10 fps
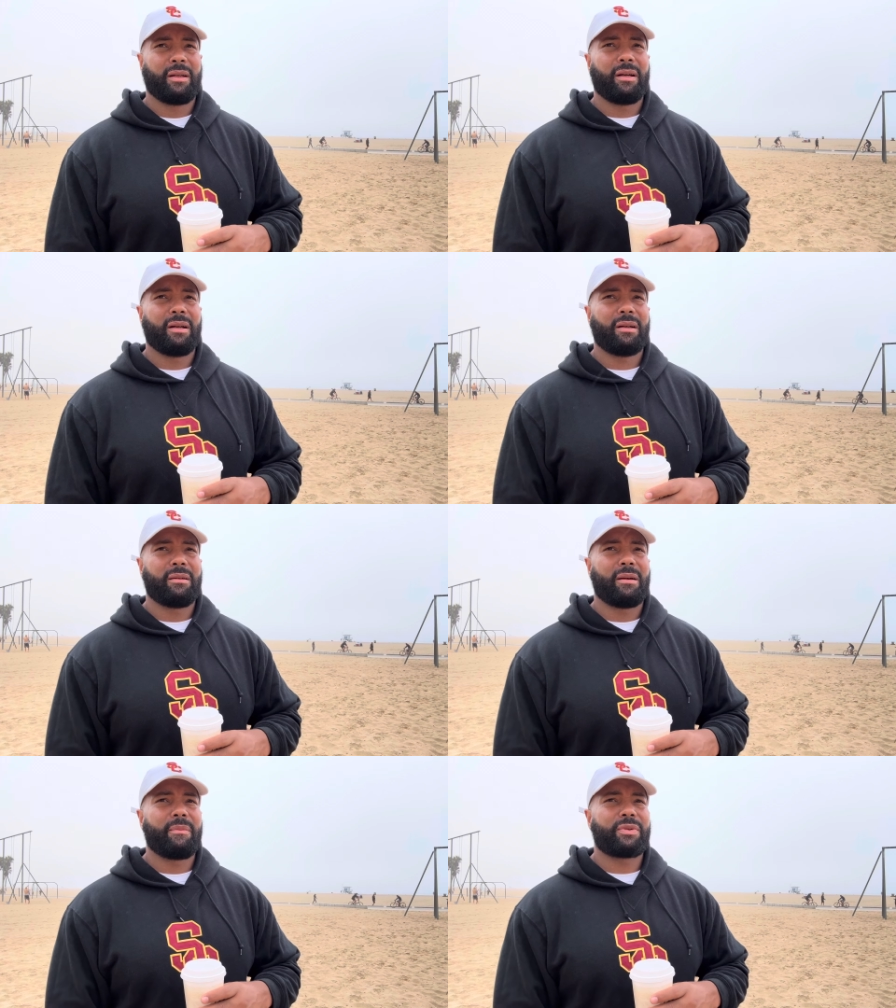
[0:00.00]
Uh,
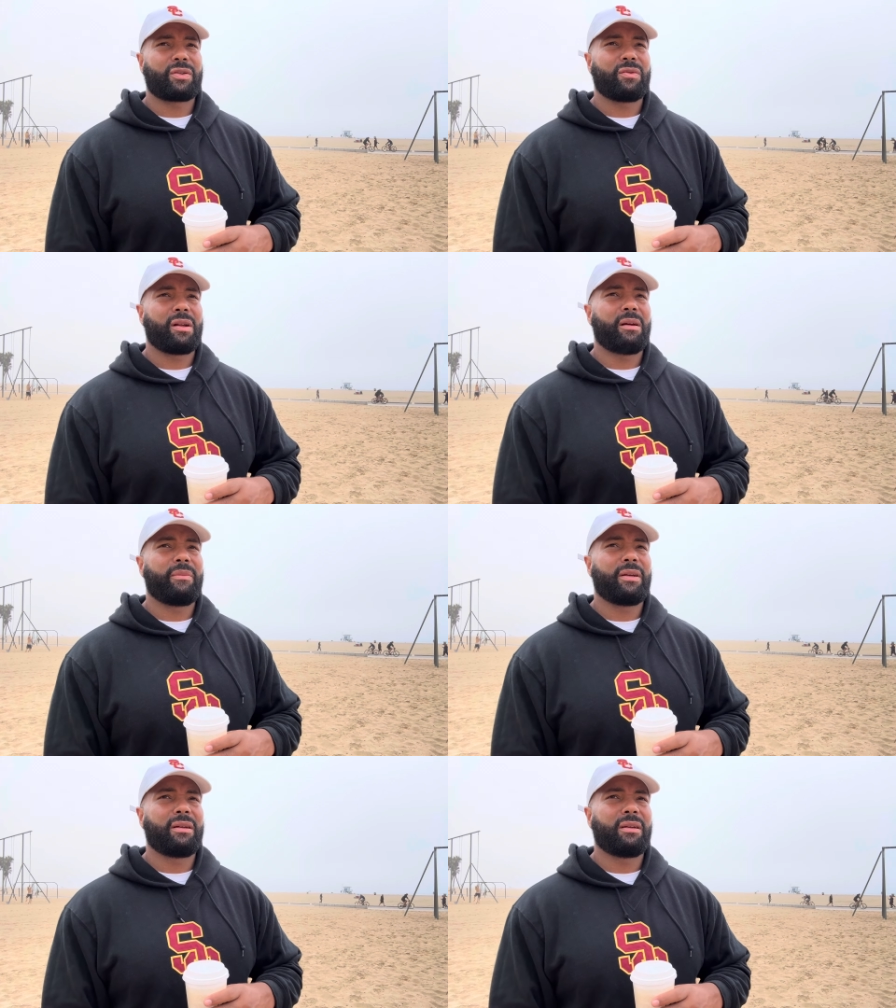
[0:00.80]
I'm sure they'll
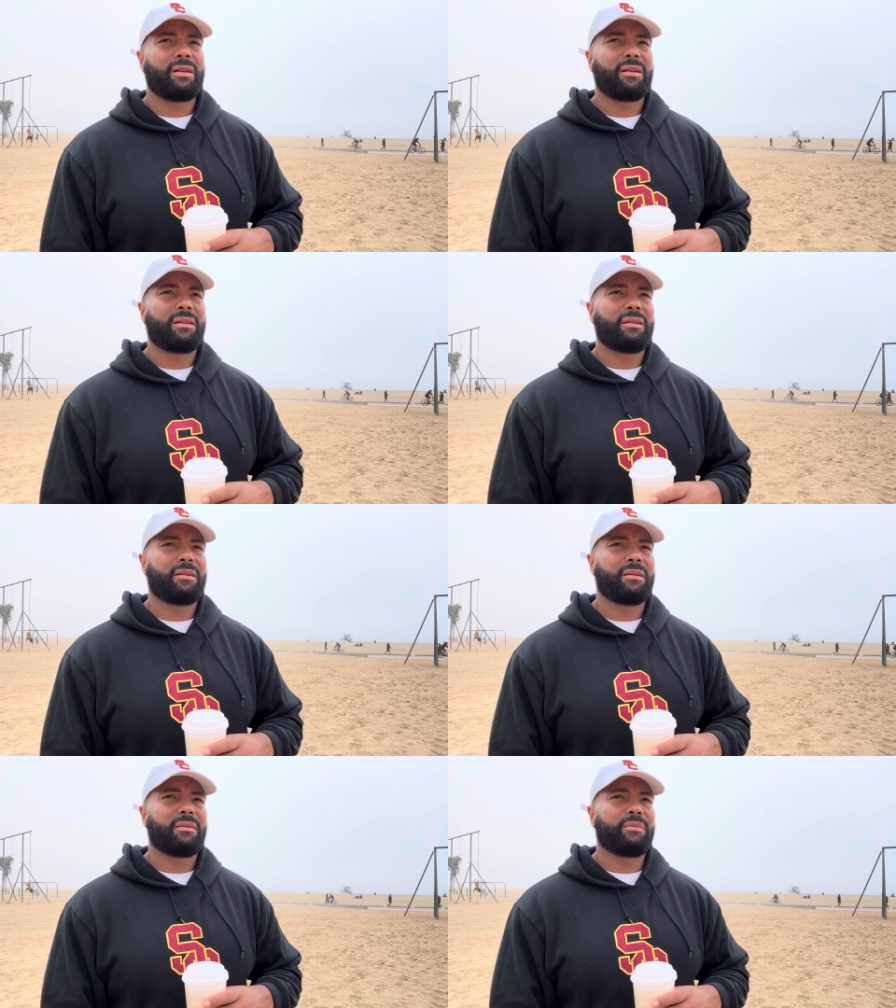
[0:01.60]
be
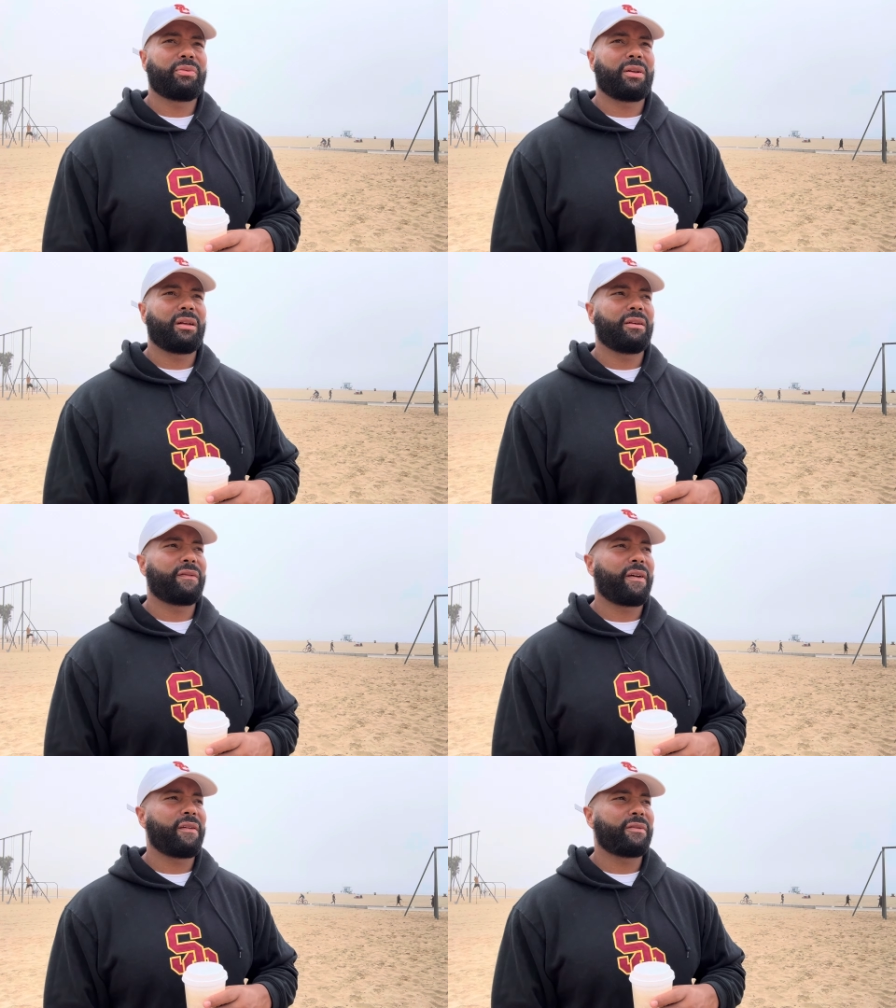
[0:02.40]
pretty good
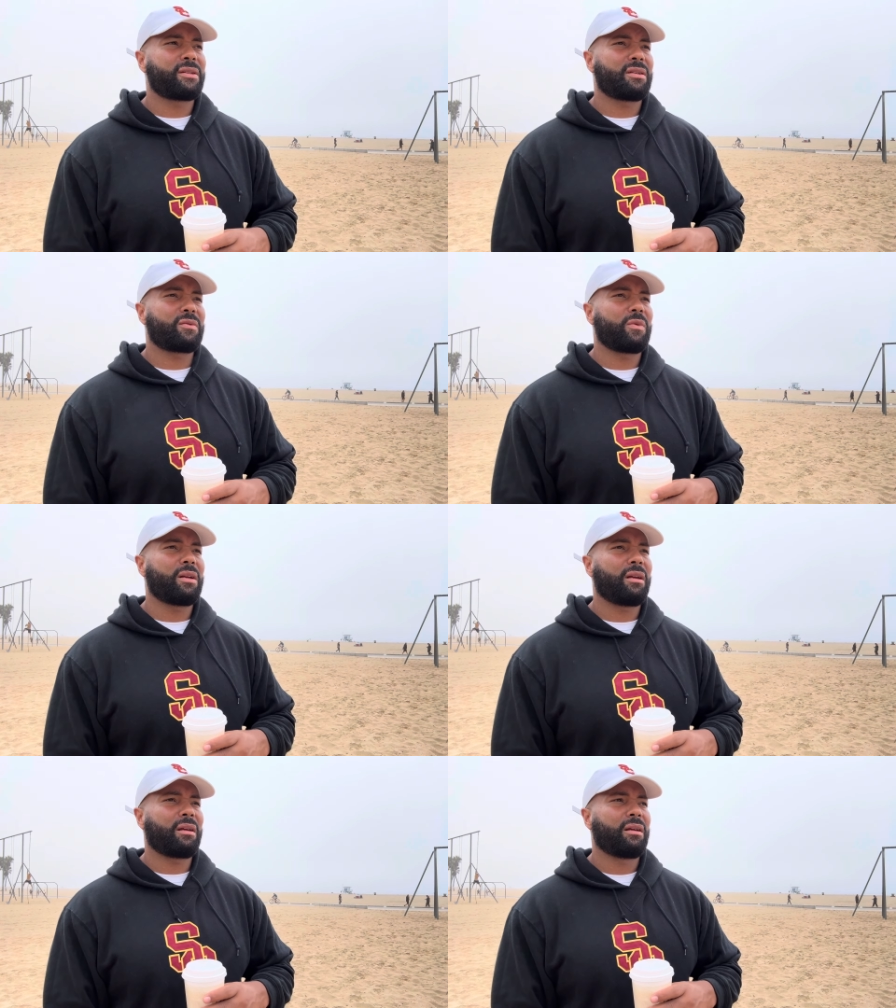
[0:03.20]
favorites this
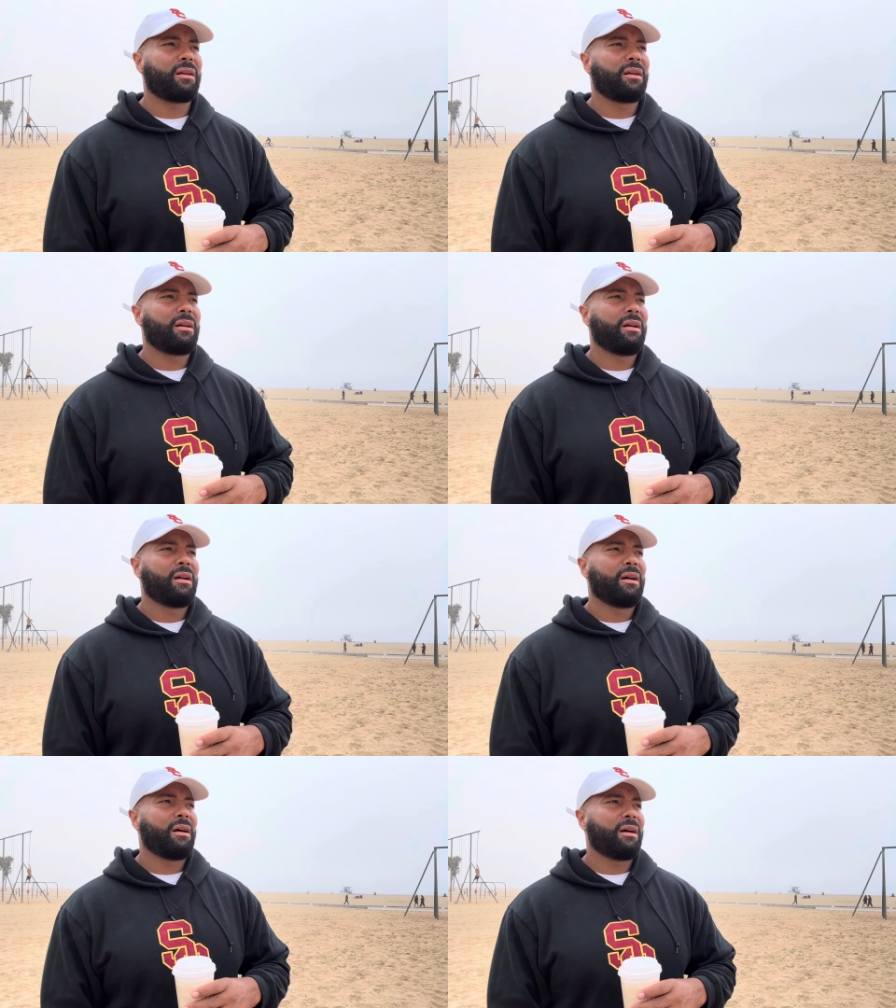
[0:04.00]
week.
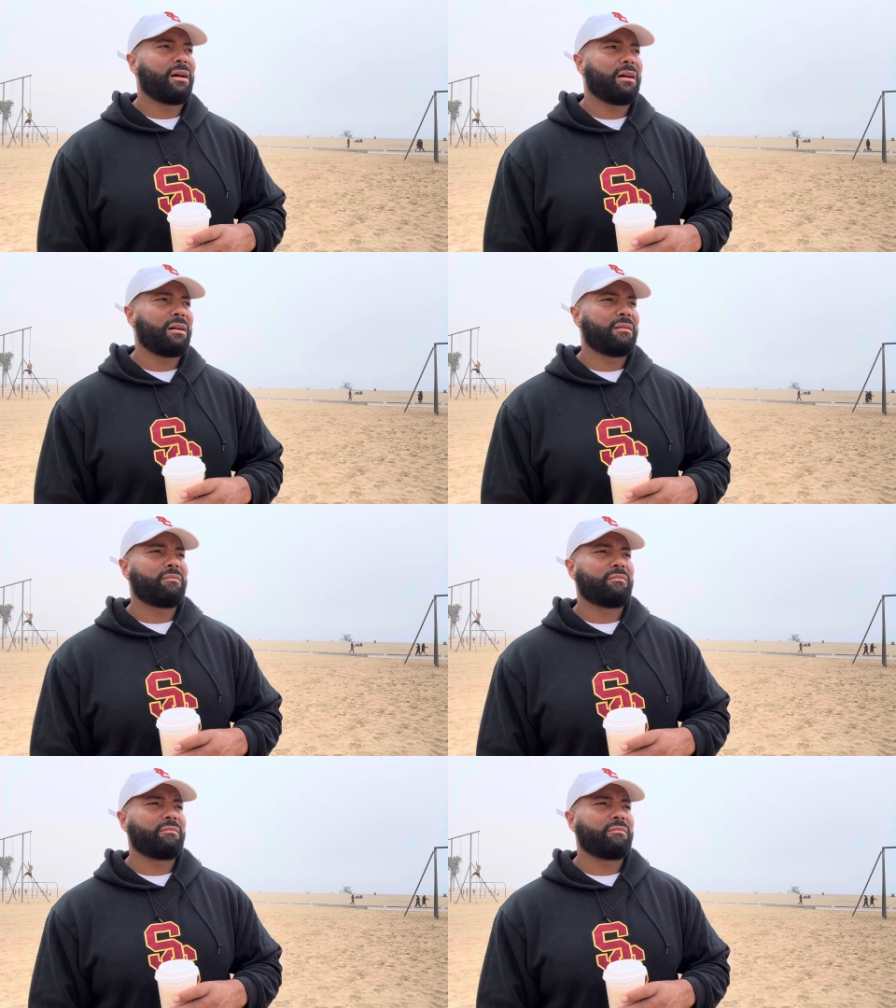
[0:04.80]
Uh,